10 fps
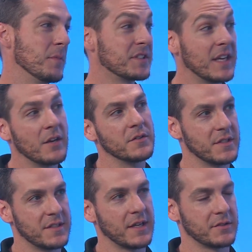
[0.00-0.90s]
mosquitoes
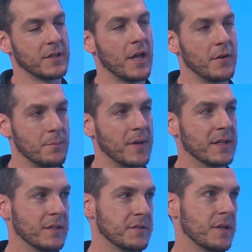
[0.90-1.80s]
and ticks are another big
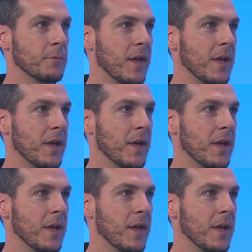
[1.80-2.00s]
concern.